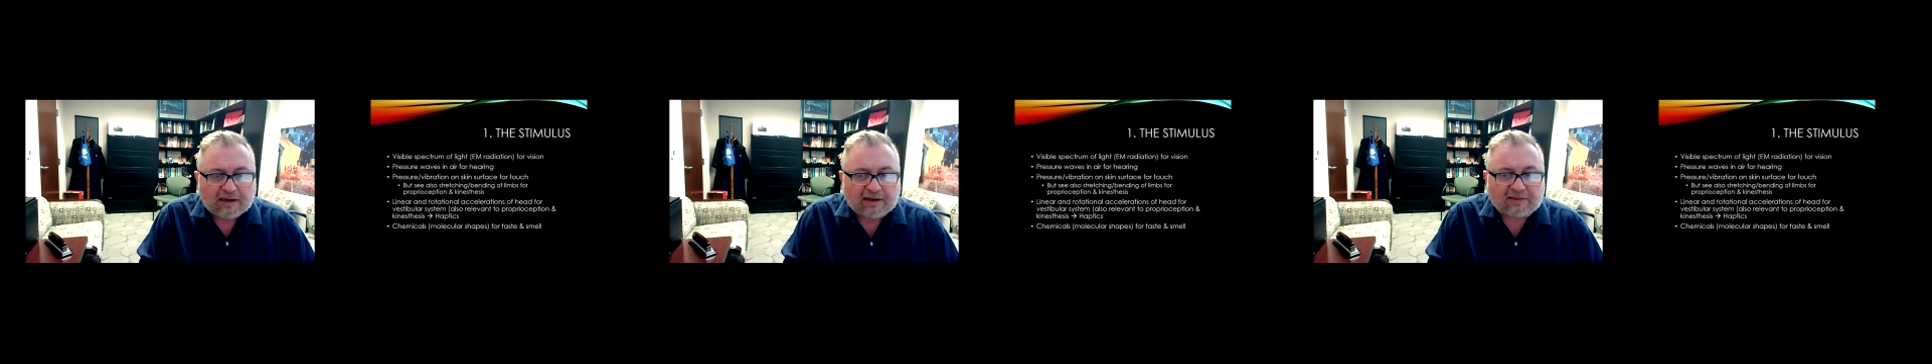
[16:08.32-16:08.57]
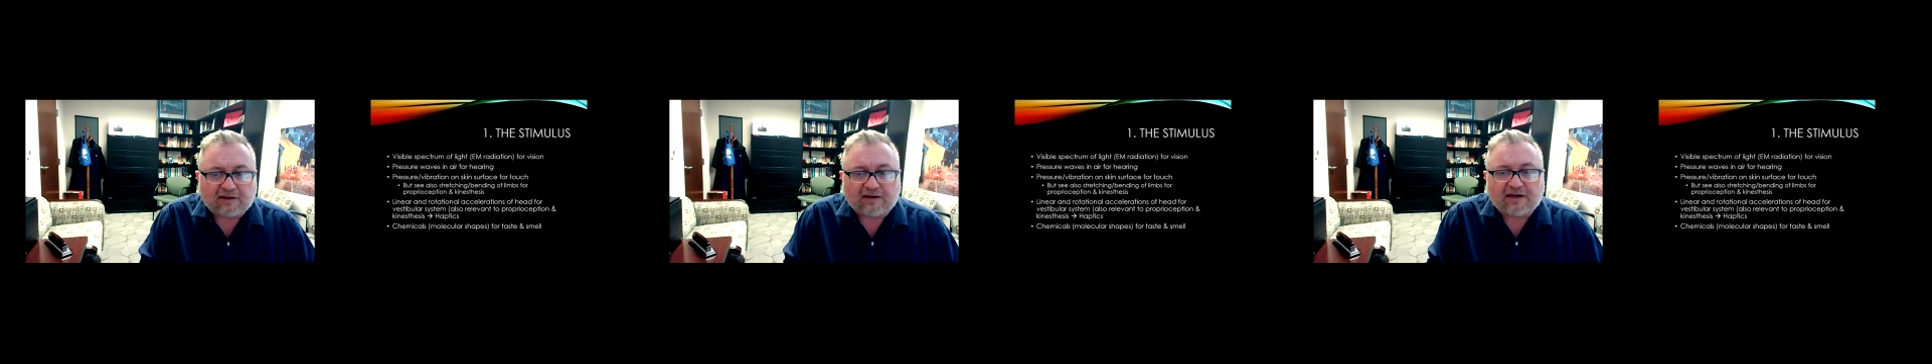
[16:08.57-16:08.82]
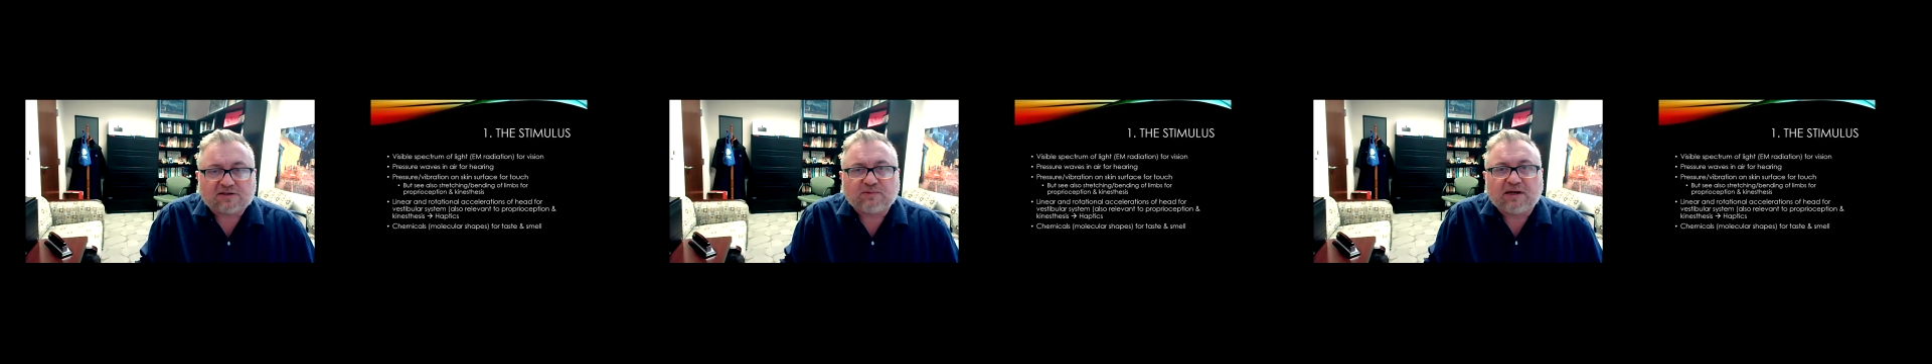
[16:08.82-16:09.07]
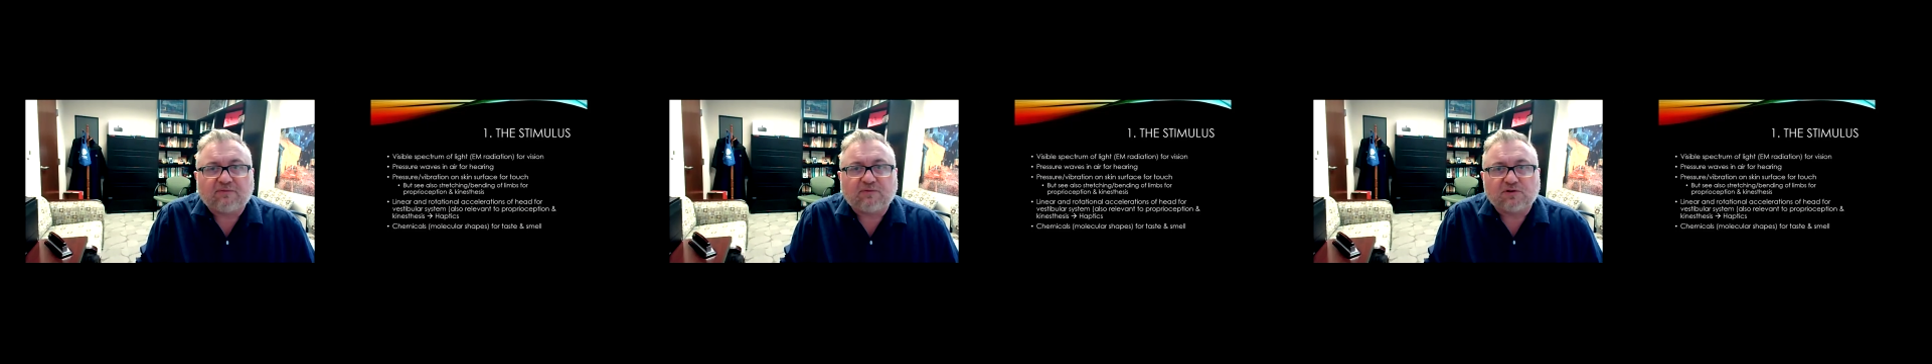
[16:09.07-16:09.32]
And then last,
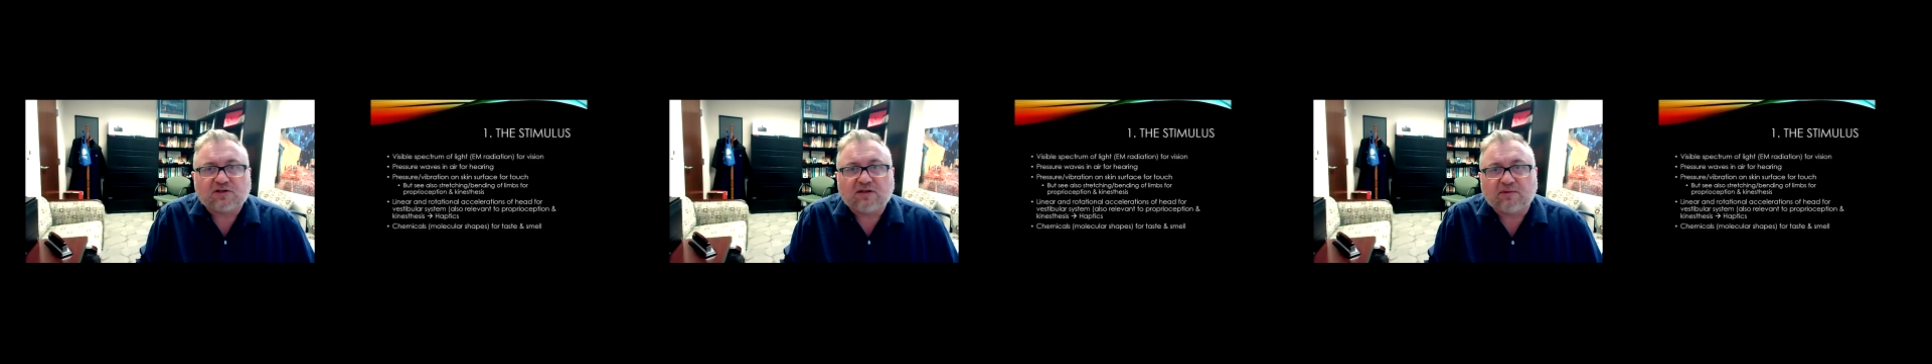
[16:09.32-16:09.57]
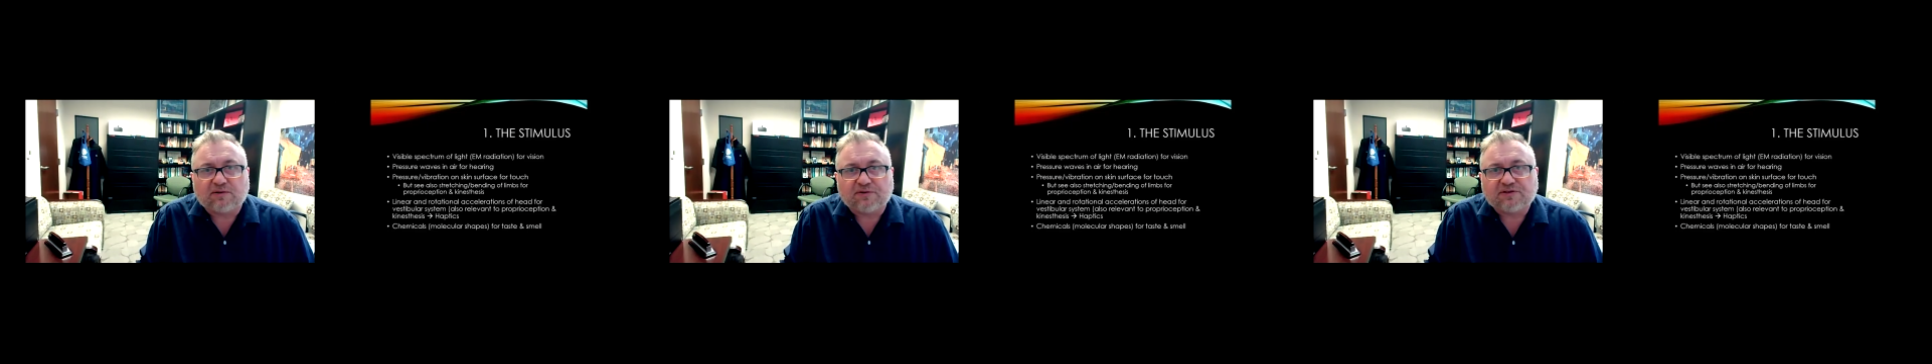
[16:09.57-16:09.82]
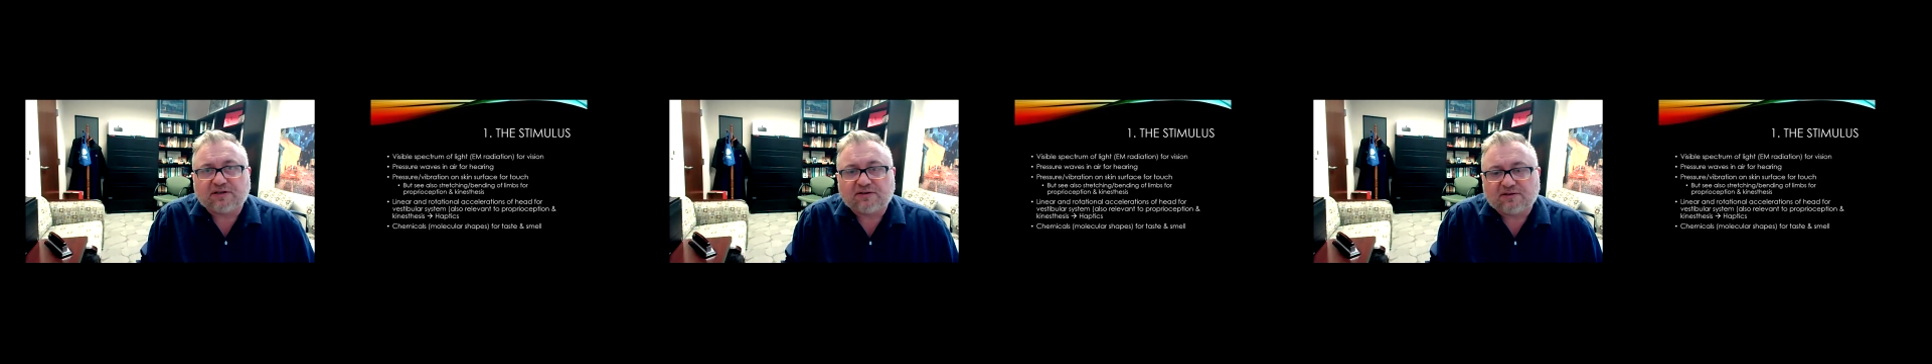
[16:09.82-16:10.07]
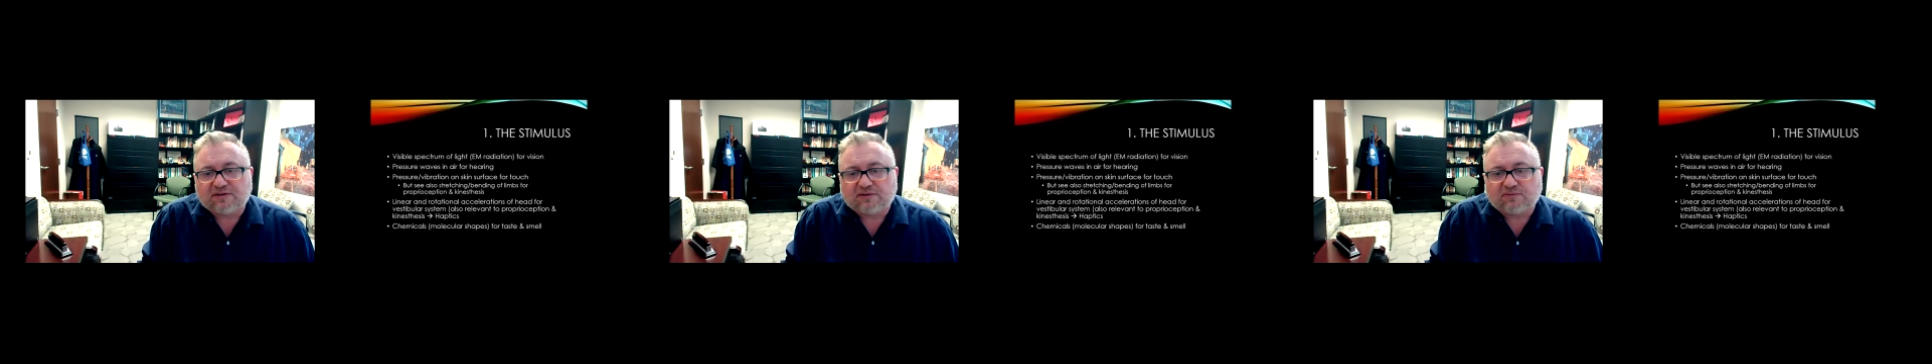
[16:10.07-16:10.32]
we have those chemical
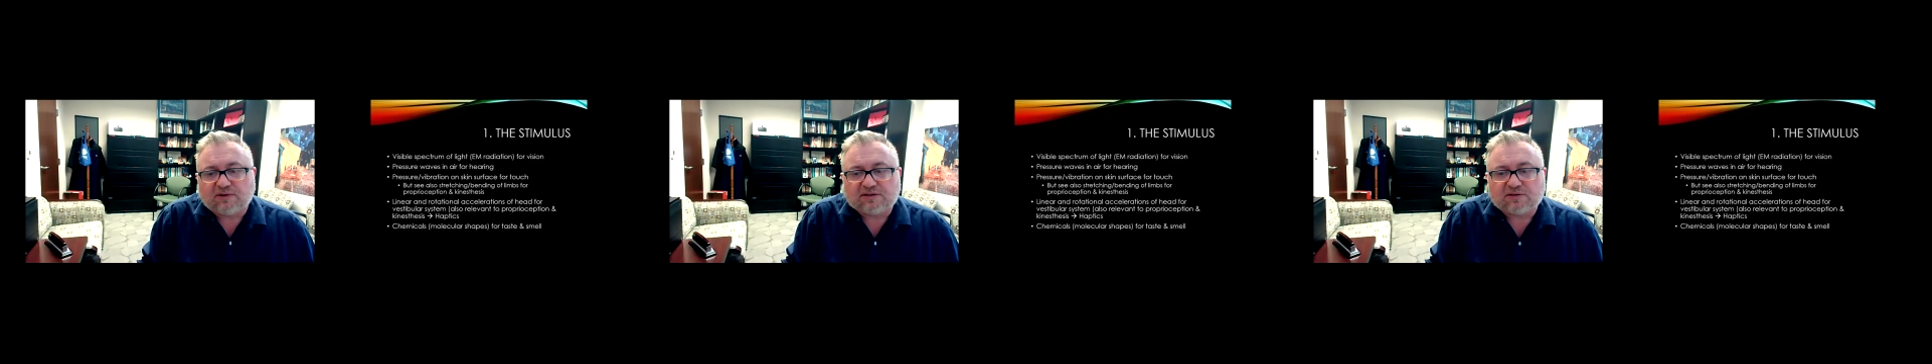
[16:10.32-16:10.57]
senses, right?